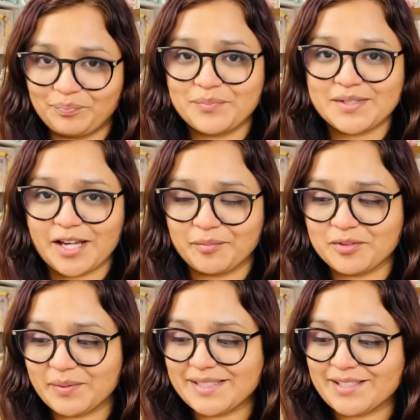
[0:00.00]
time to
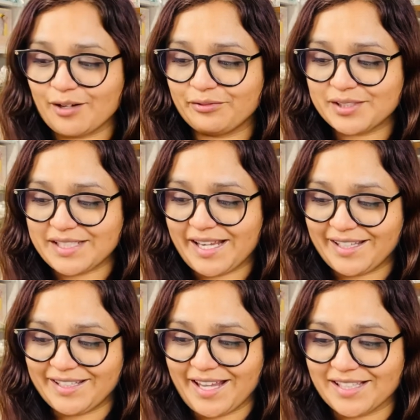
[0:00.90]
myself today
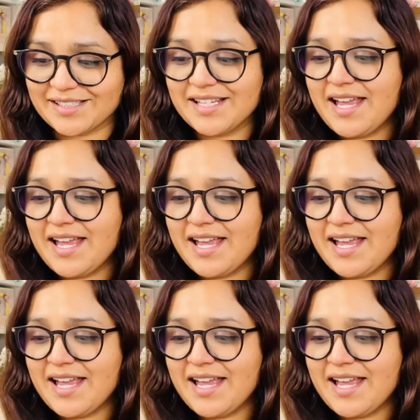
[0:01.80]
yet.